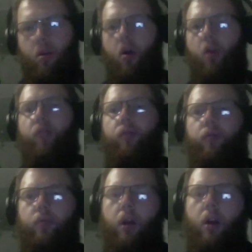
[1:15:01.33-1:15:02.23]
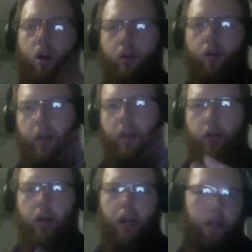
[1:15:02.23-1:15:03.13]
of a God that
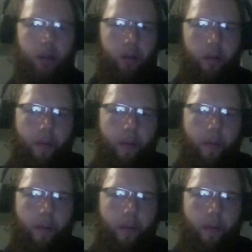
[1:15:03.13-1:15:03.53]
created. Yeah.